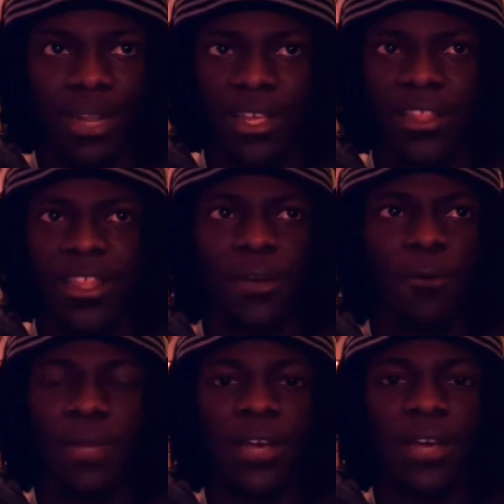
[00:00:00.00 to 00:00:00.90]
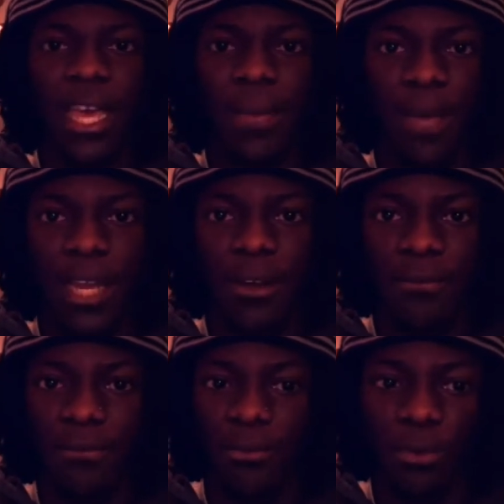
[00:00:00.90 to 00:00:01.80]
single player campaign
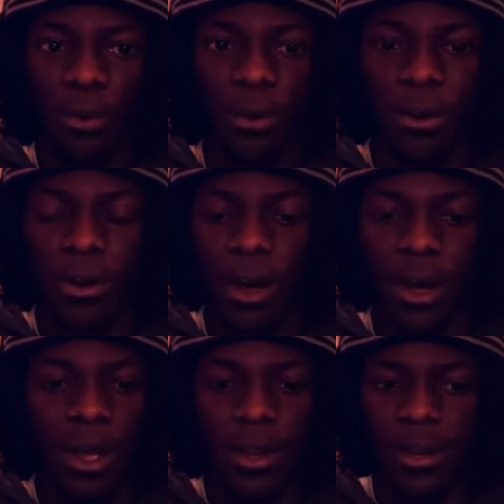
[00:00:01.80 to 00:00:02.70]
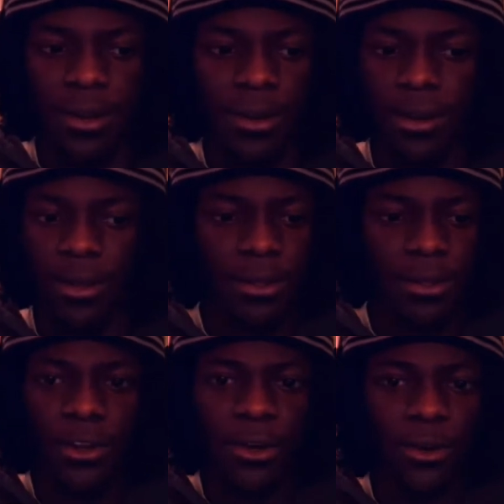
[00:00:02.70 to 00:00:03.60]
of Brood War, and
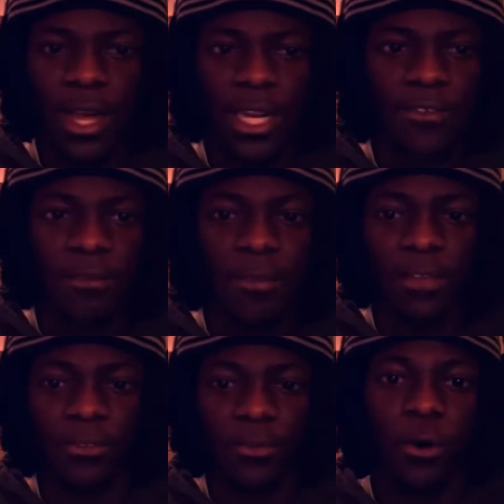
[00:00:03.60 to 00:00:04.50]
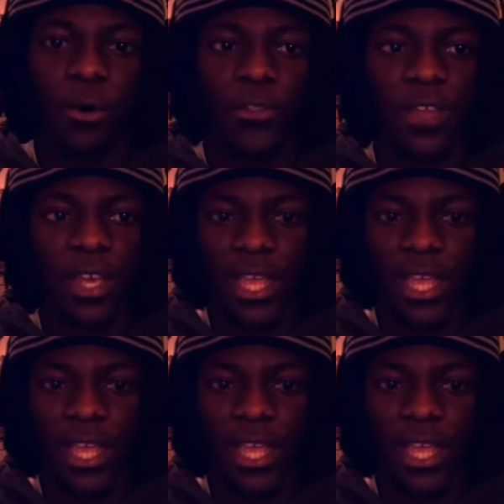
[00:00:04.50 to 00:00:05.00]
you know, I didn't even make it through the whole thing.